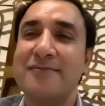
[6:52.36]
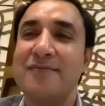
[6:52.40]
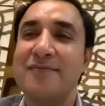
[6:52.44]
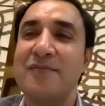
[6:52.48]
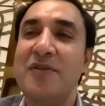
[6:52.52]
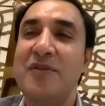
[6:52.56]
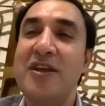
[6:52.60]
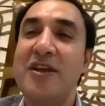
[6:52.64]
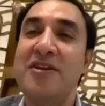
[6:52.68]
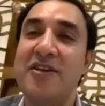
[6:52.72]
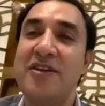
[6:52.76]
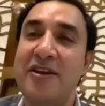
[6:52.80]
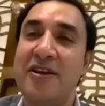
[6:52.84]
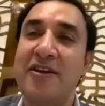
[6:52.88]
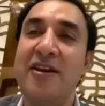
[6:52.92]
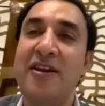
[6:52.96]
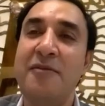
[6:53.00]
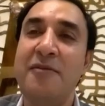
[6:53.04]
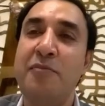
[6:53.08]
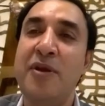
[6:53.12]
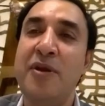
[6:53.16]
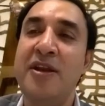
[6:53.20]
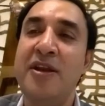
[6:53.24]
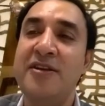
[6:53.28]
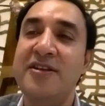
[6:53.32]
they generally
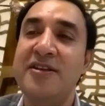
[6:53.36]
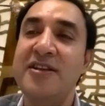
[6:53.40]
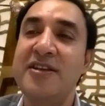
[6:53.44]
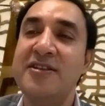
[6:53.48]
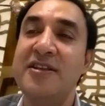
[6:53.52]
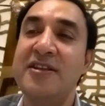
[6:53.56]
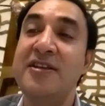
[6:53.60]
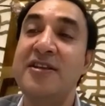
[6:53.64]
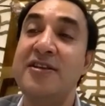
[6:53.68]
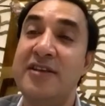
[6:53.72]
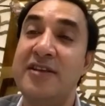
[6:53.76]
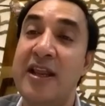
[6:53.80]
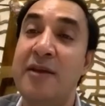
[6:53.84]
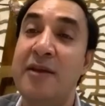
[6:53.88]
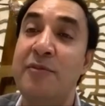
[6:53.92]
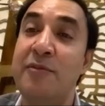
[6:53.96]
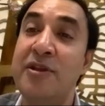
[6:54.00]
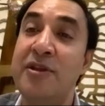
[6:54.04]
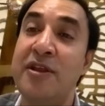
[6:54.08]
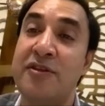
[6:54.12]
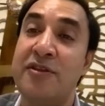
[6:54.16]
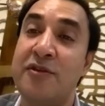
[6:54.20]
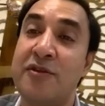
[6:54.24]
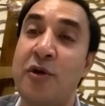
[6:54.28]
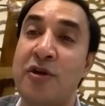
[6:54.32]
play chess and tell me
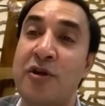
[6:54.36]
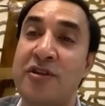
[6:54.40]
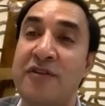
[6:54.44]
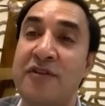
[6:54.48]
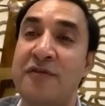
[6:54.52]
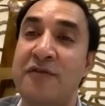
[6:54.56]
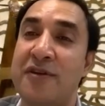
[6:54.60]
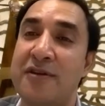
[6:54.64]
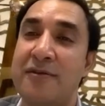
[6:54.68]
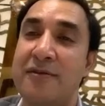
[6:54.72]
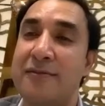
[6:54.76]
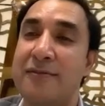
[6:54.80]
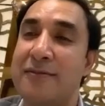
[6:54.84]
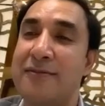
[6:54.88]
what they do.